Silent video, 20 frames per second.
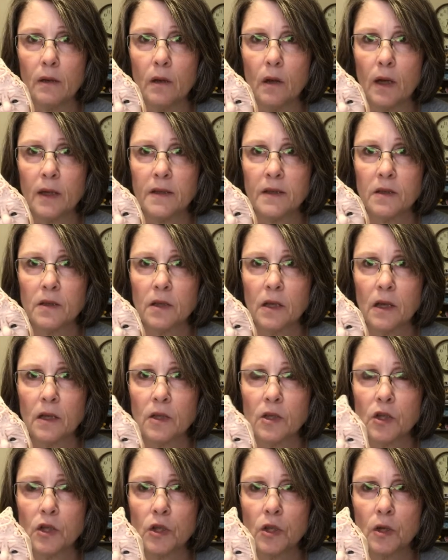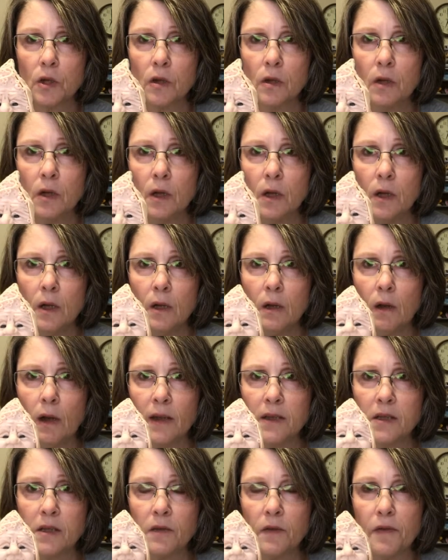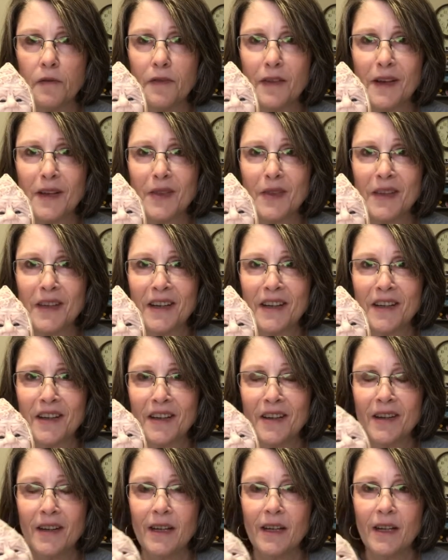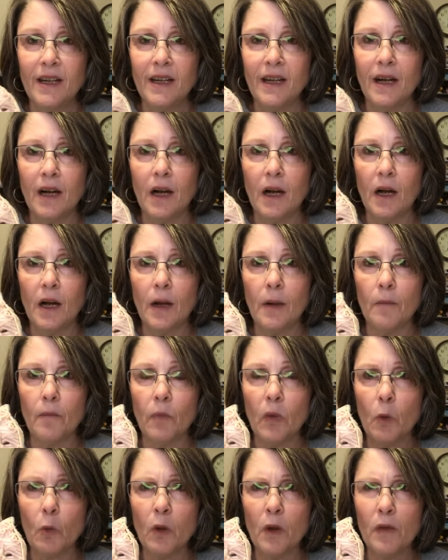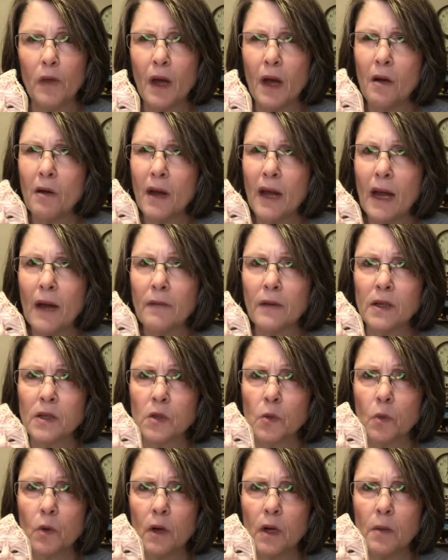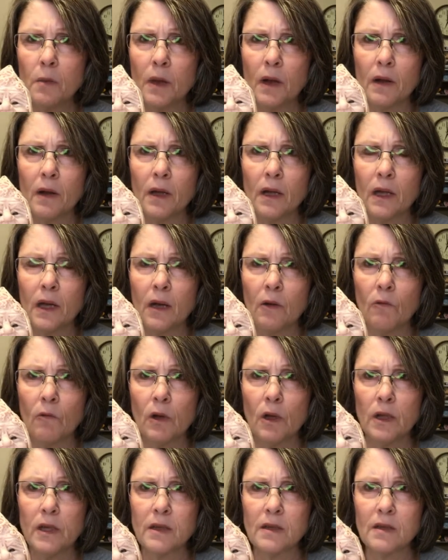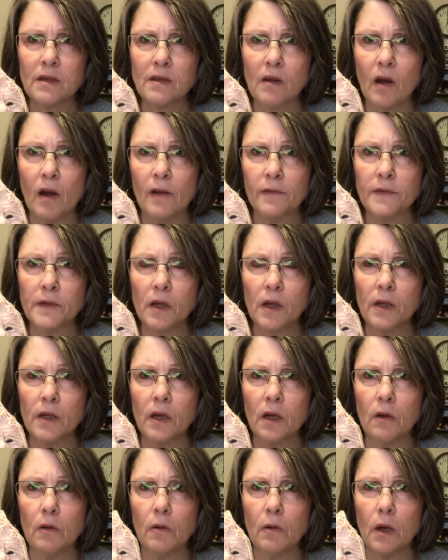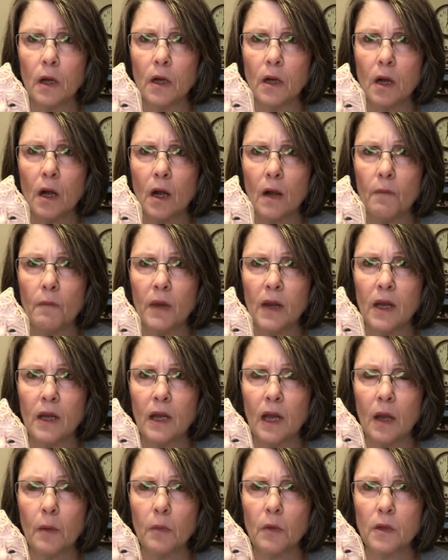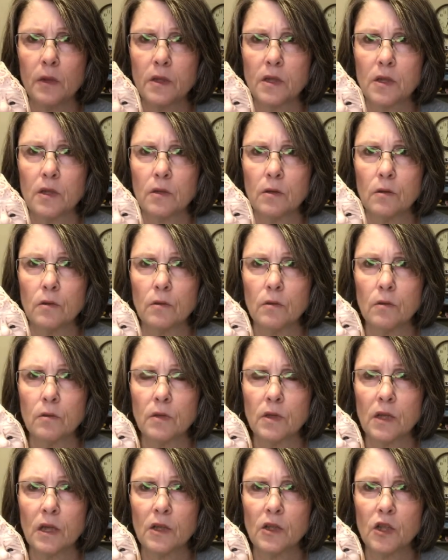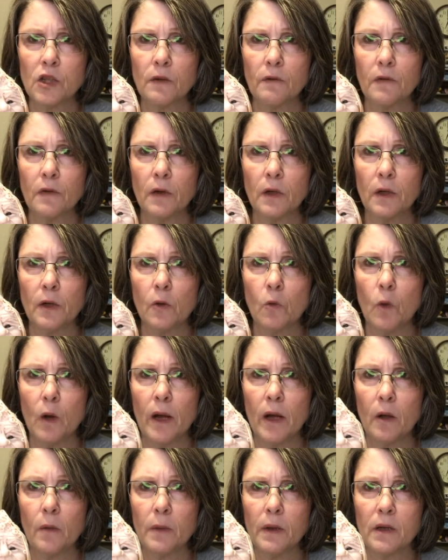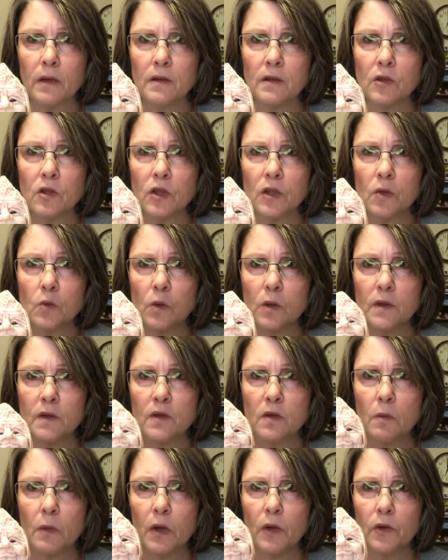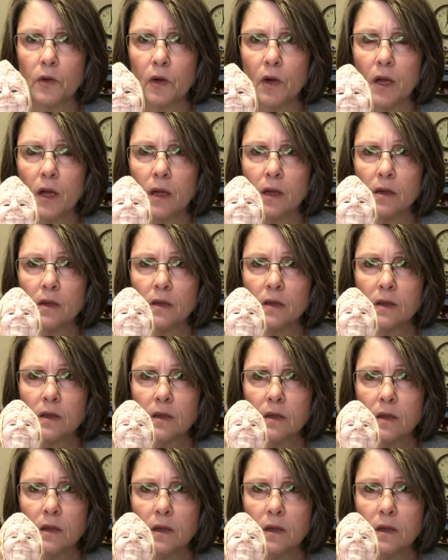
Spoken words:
Lots of texture, lots of fun there. Without having to worry about it getting really soft on you and not being able to touch it for a little while because it just wants to melt in your hands.